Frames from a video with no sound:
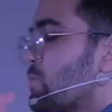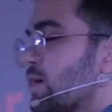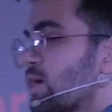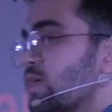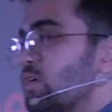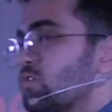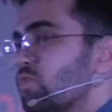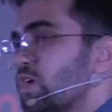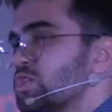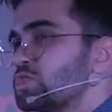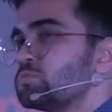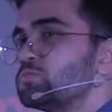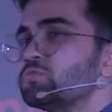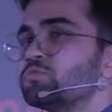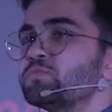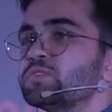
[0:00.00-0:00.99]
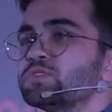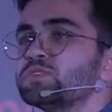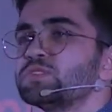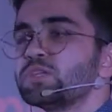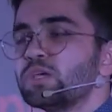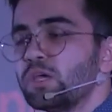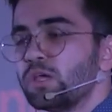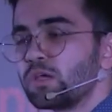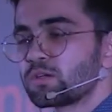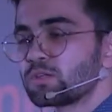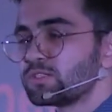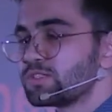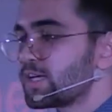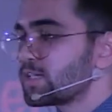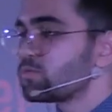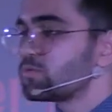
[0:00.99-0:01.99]
to make any rash movements,
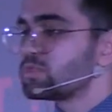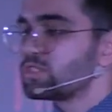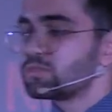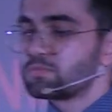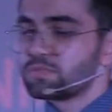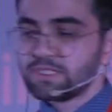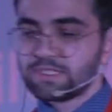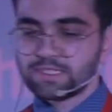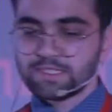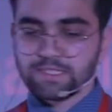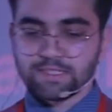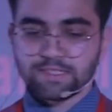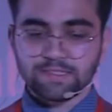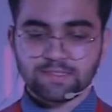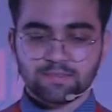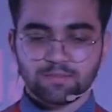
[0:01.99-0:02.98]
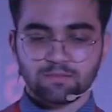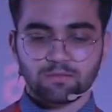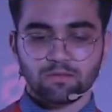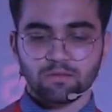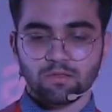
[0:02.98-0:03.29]
because that would simply seize